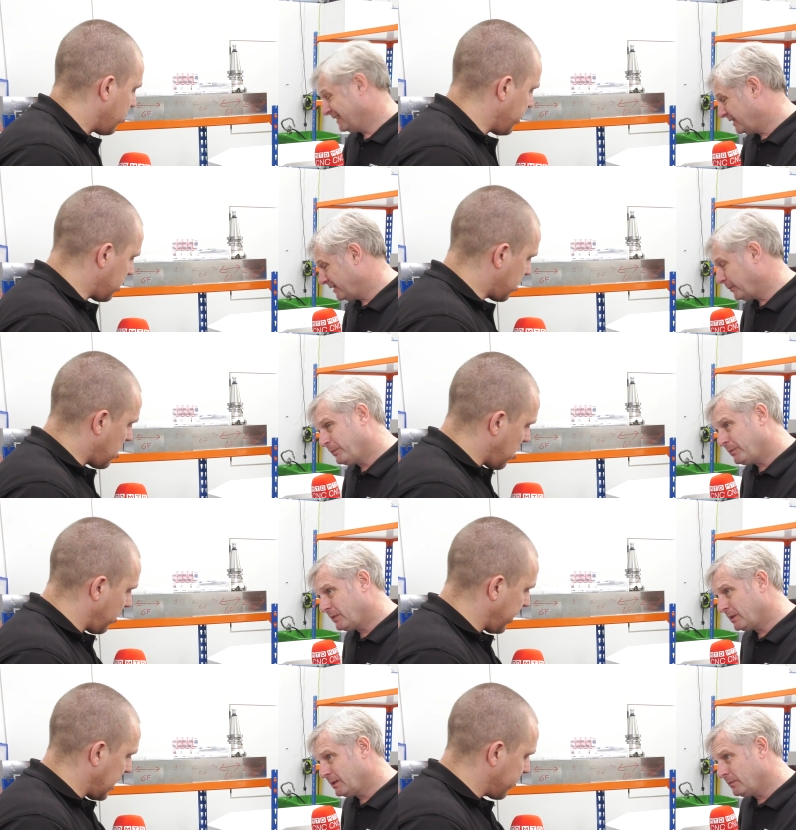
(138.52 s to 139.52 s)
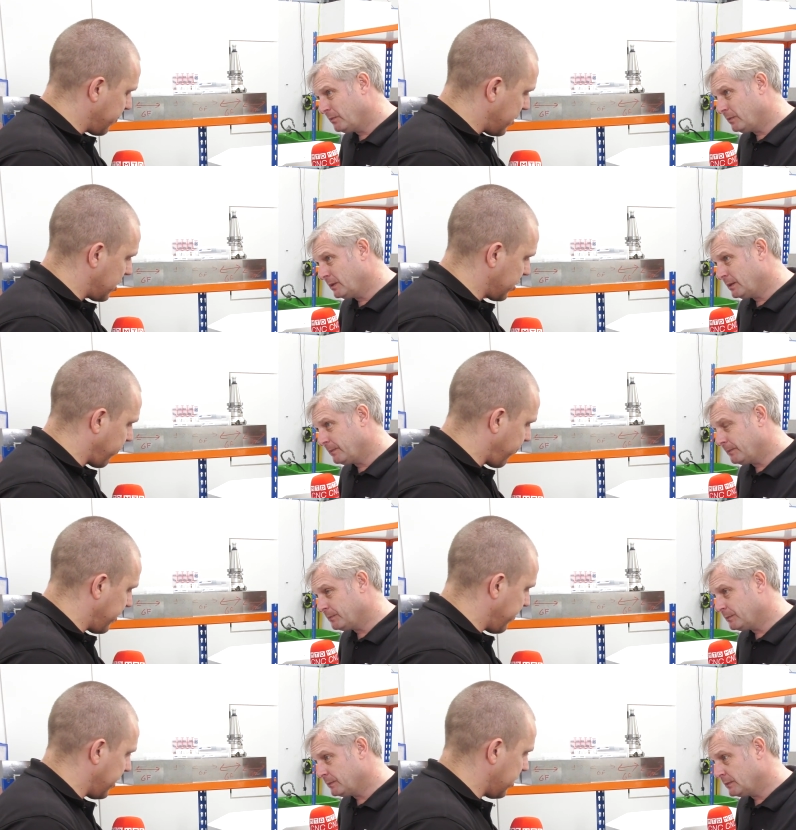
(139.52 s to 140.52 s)
Speaker 1: we are holding our parts on
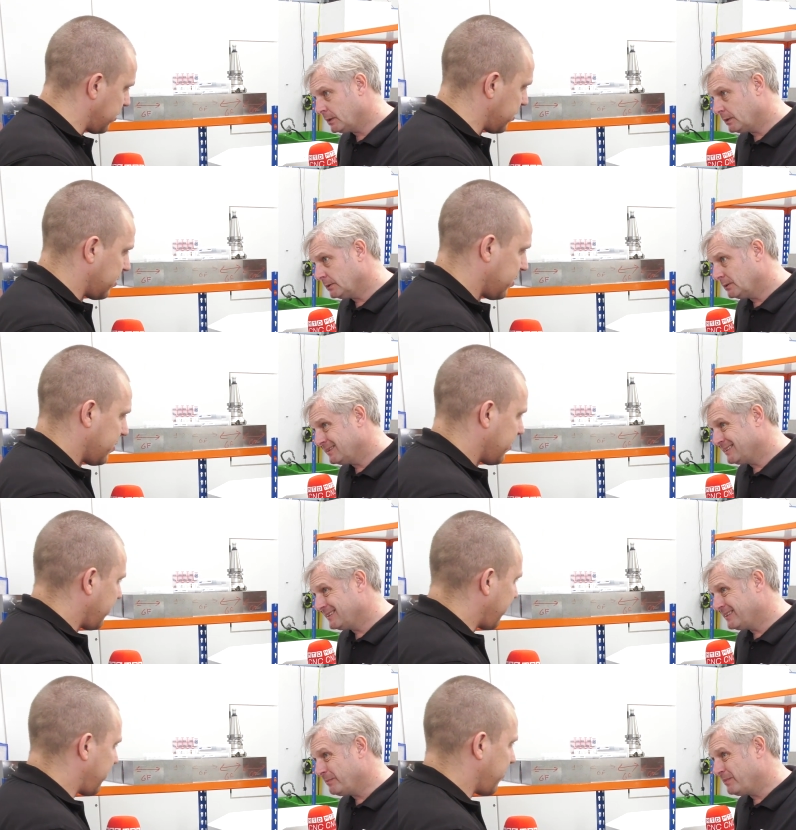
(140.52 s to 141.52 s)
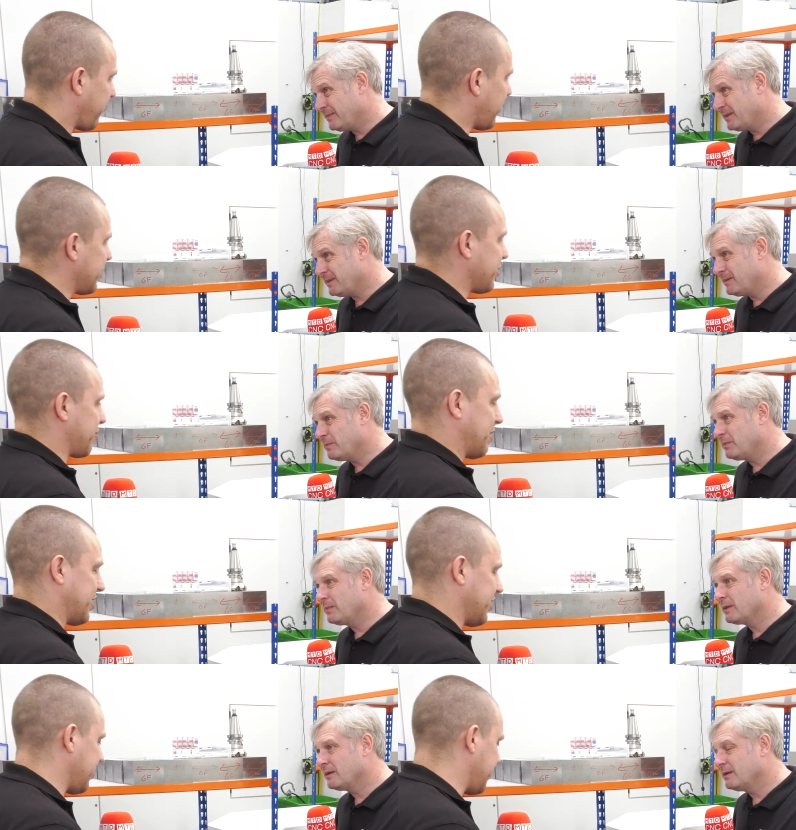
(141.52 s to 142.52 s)
3 mil for various
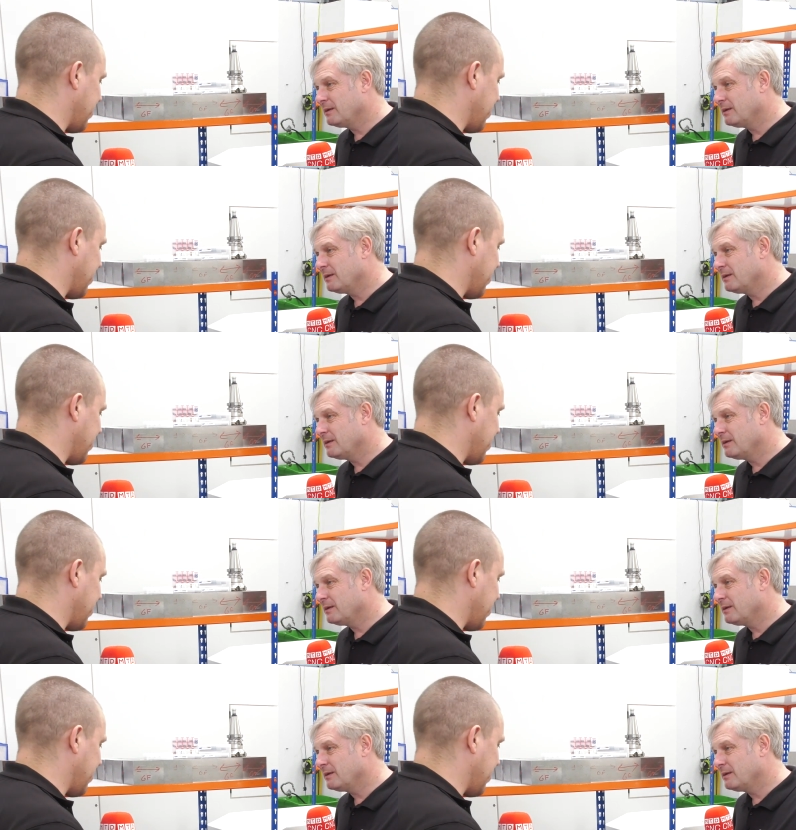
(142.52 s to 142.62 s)
reasons.